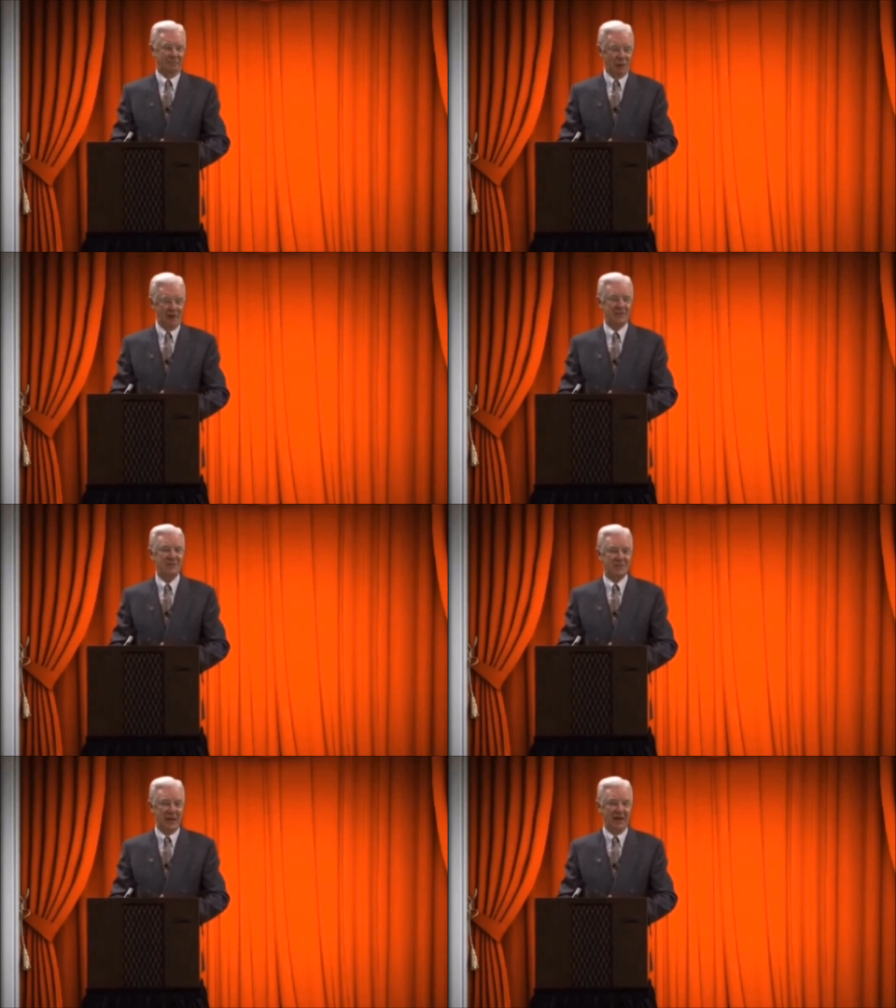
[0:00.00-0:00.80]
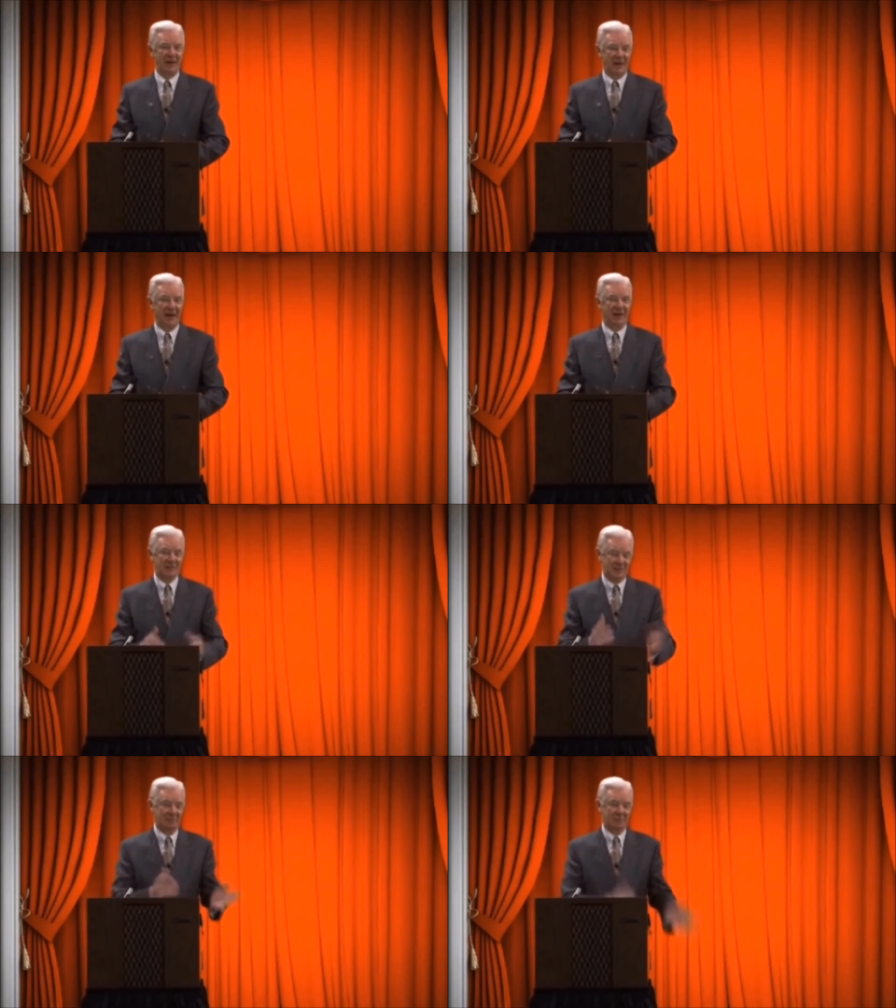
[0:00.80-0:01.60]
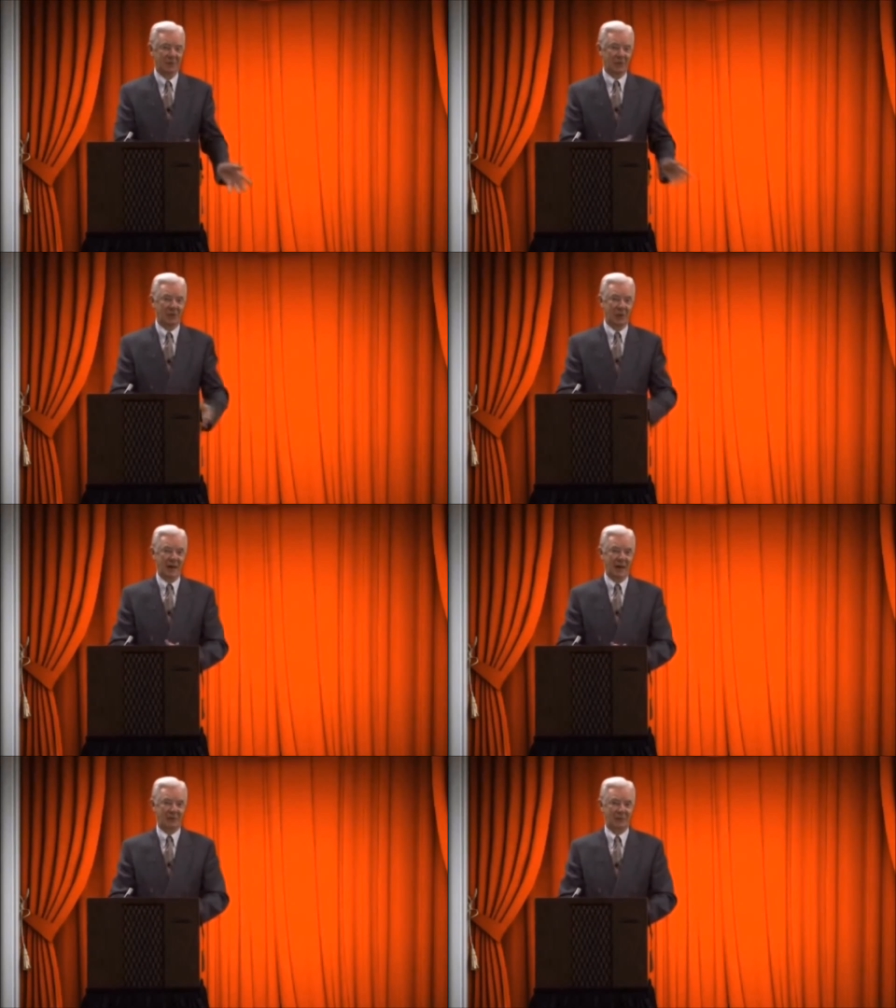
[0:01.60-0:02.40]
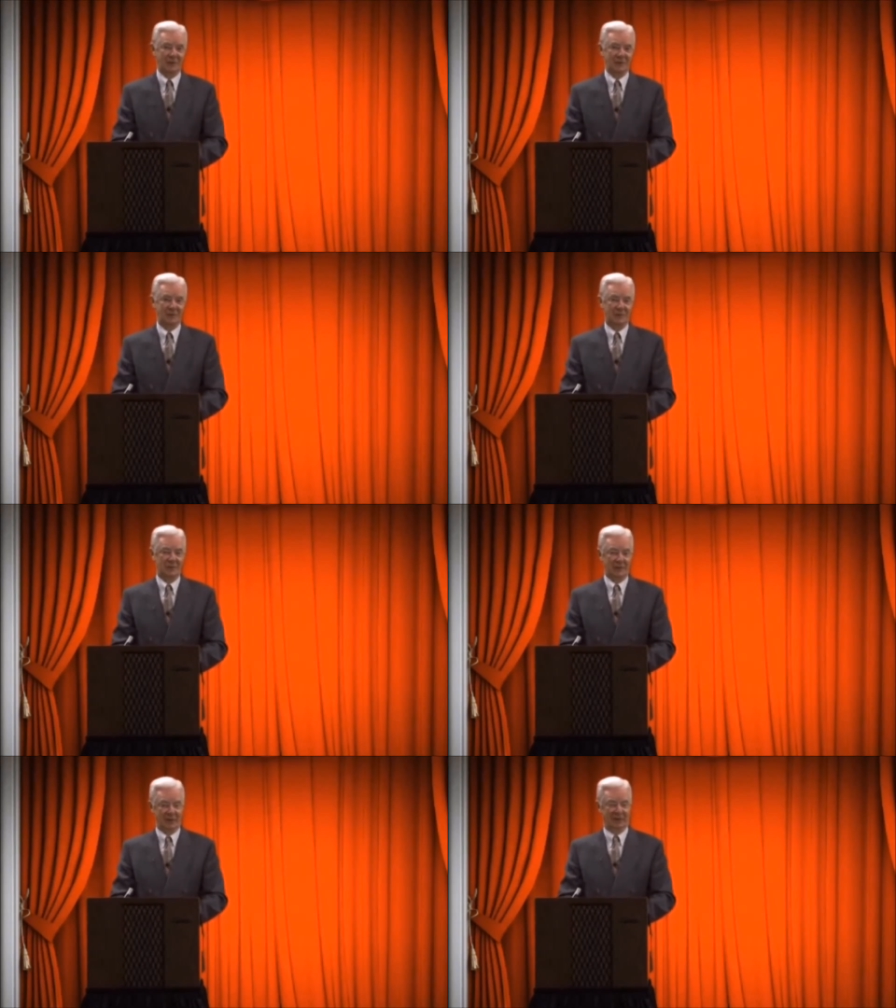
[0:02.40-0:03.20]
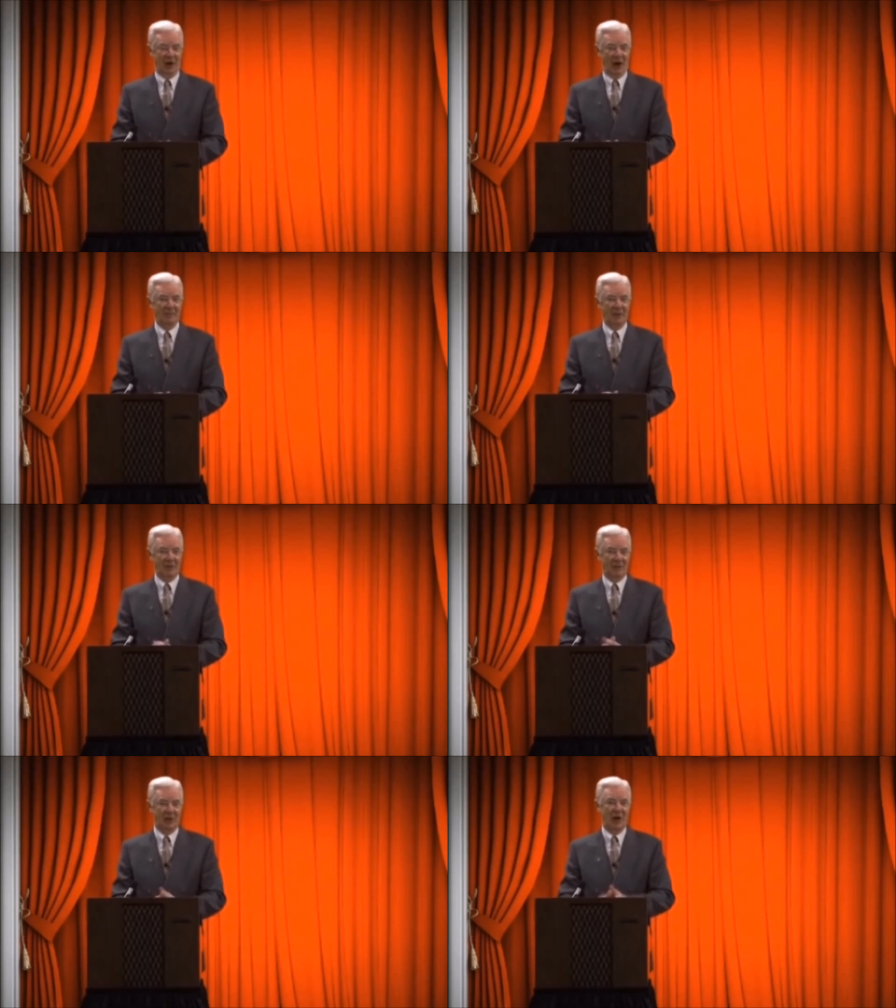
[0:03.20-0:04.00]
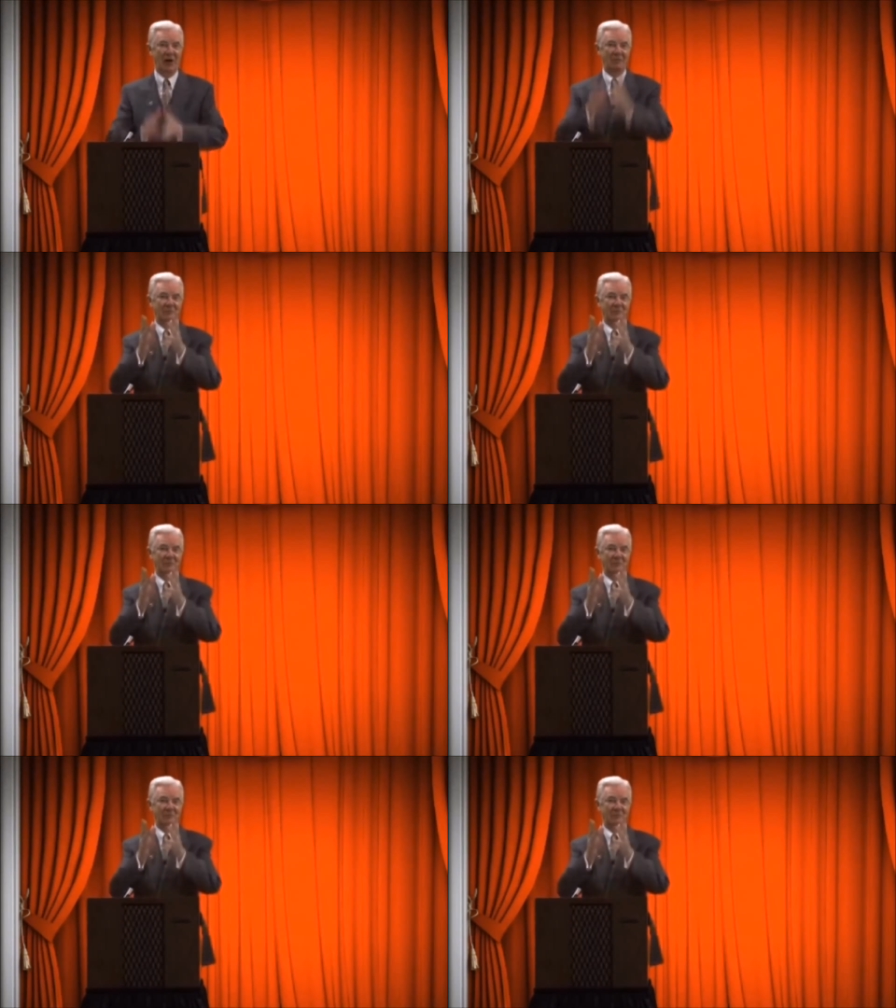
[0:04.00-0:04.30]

Price of sin is you're going to go backwards. Live in harmony with the law,